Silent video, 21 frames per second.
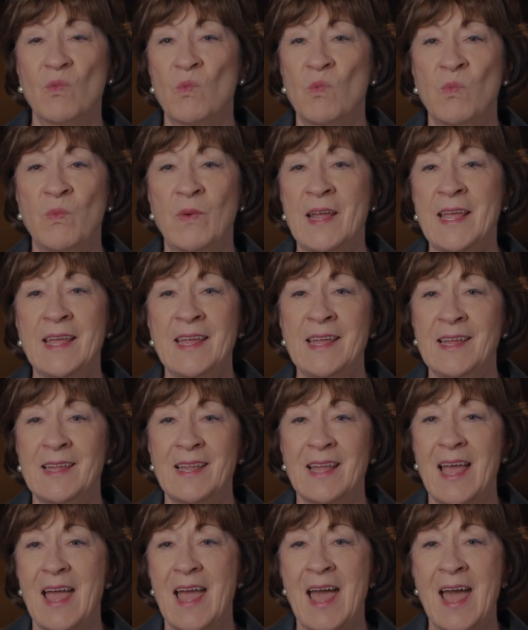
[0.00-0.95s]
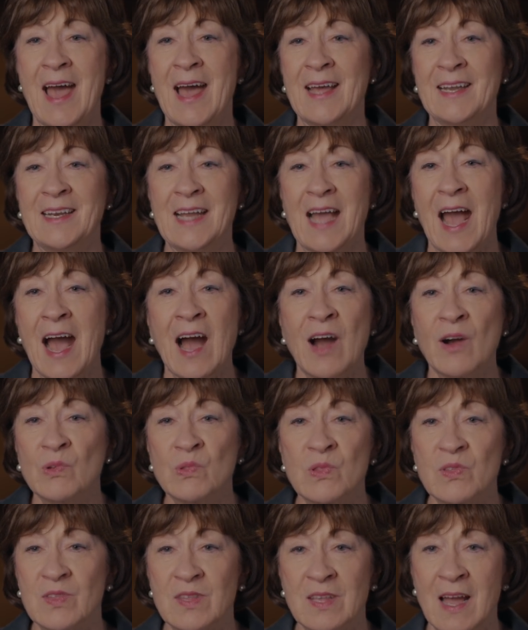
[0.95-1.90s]
We had
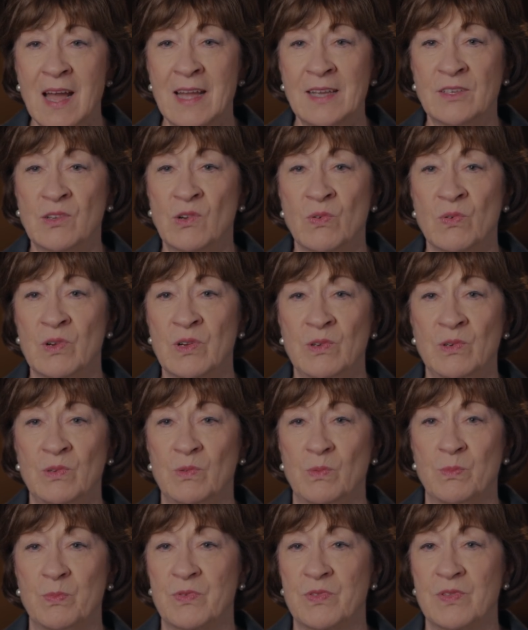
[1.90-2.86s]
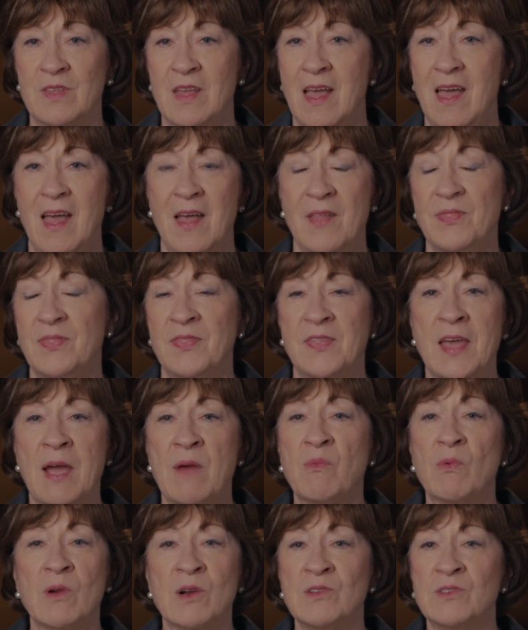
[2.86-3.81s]
outside groups
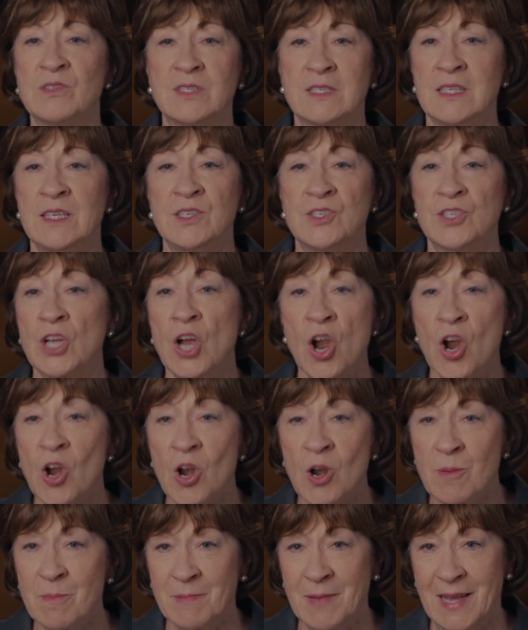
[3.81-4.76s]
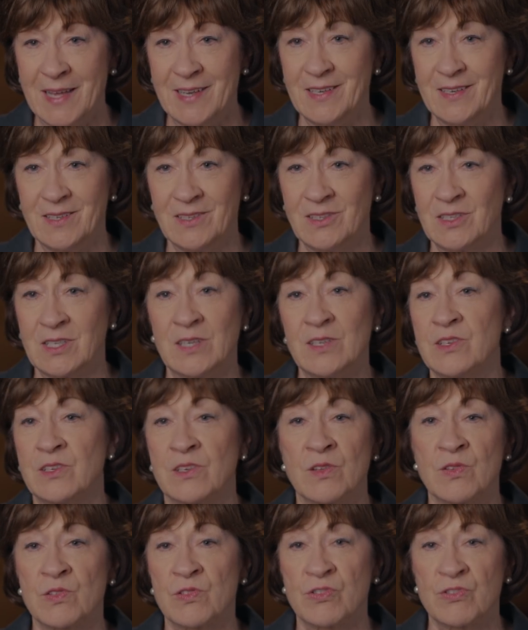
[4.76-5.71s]
that were determined to
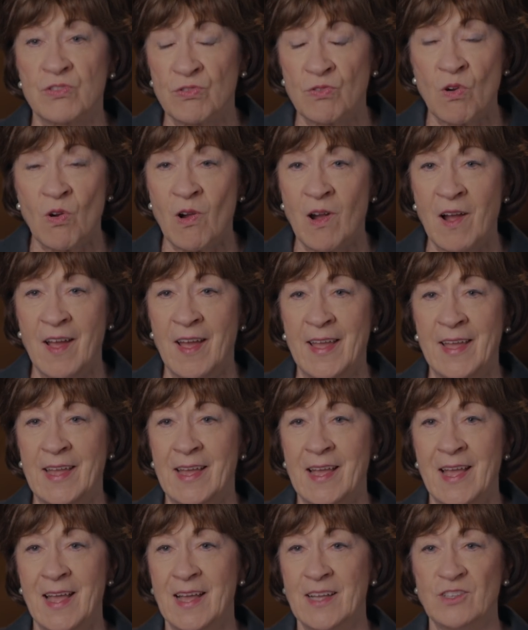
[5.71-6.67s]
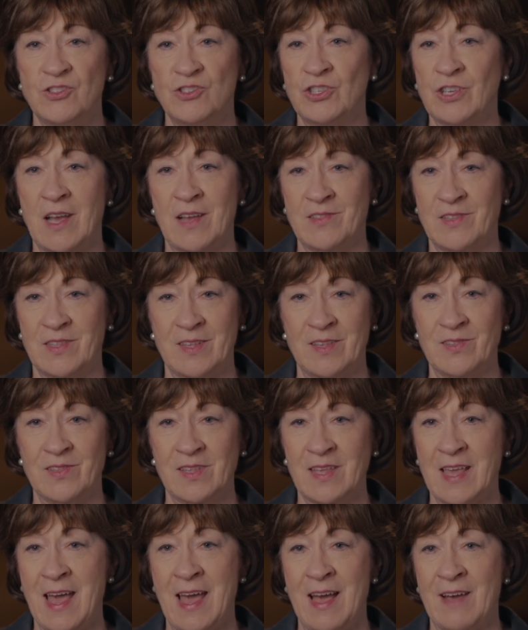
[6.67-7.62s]
destroy
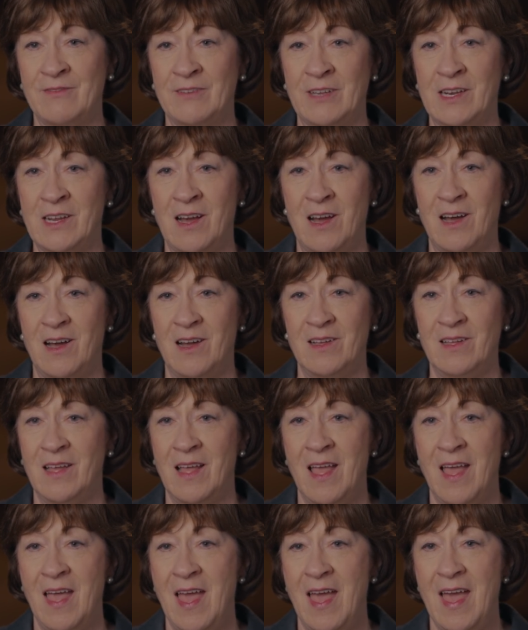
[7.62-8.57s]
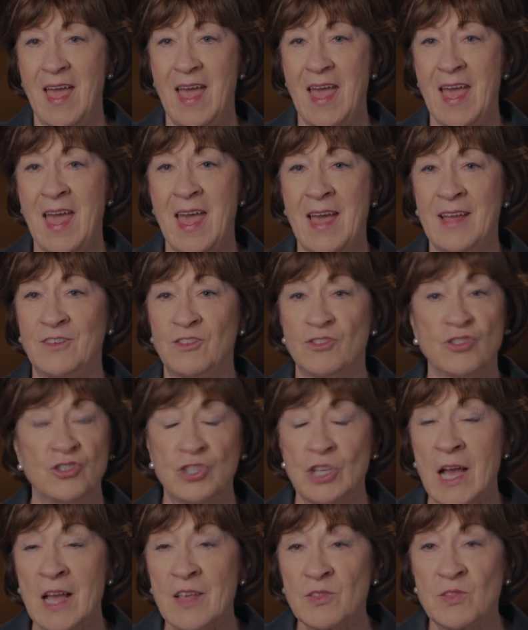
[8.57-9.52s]
Justice Kavanaugh, and
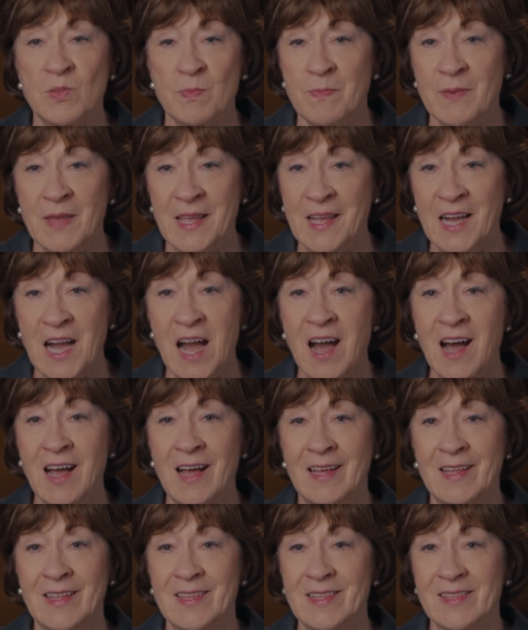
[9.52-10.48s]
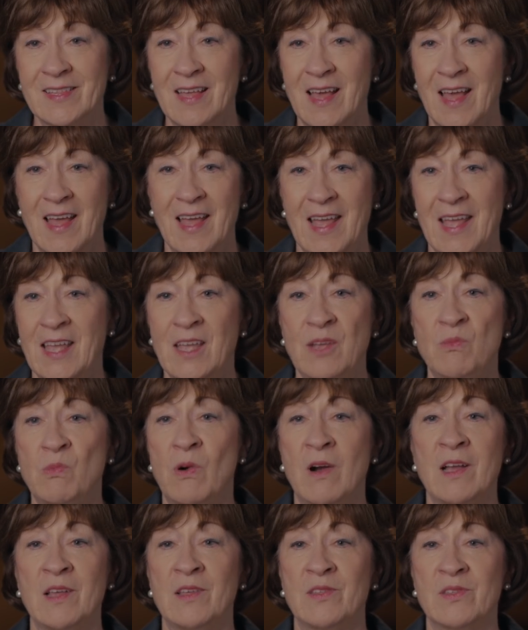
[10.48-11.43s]
just because he
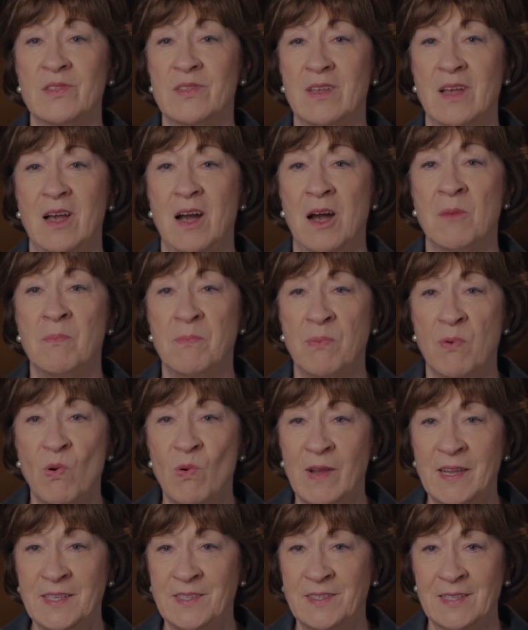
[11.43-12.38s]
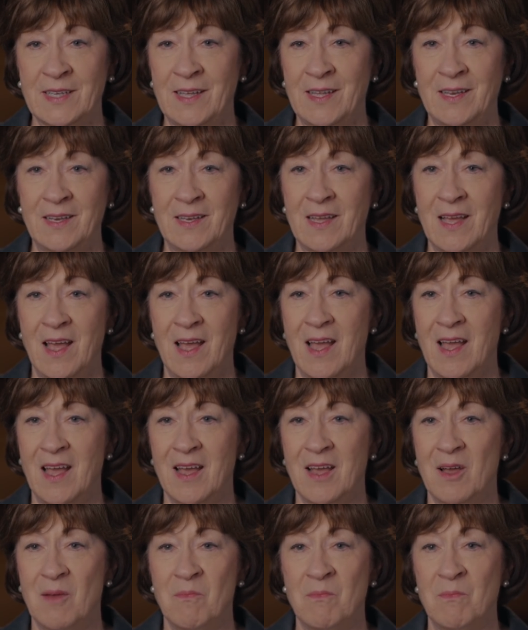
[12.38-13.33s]
was appointed
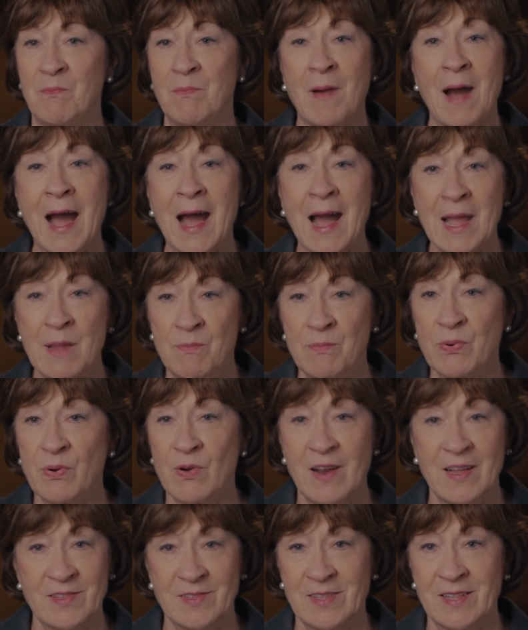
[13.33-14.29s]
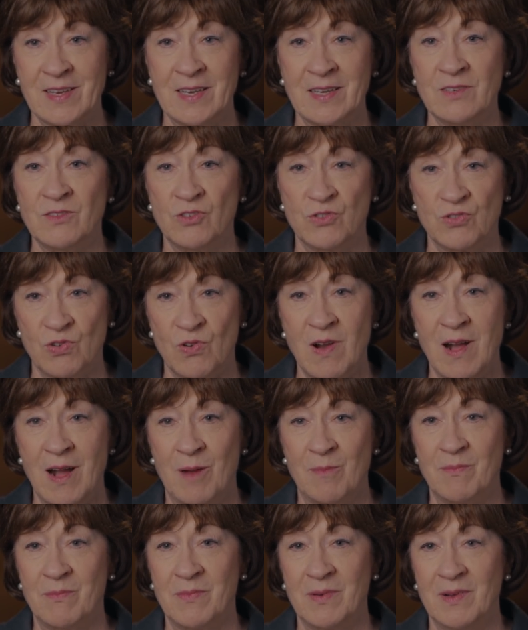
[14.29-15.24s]
by President
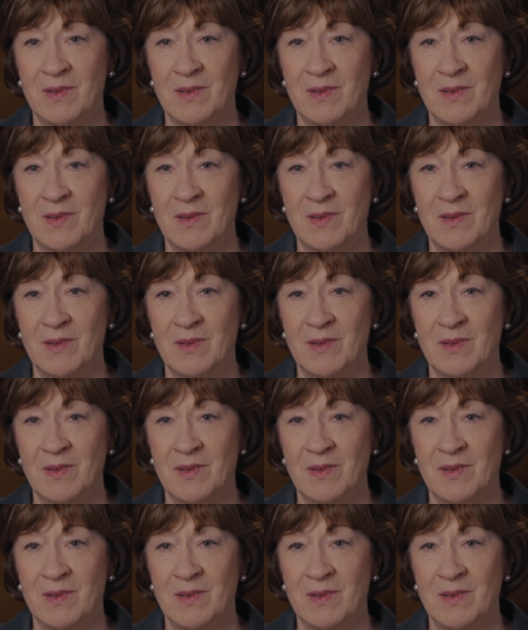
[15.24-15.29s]
Trump.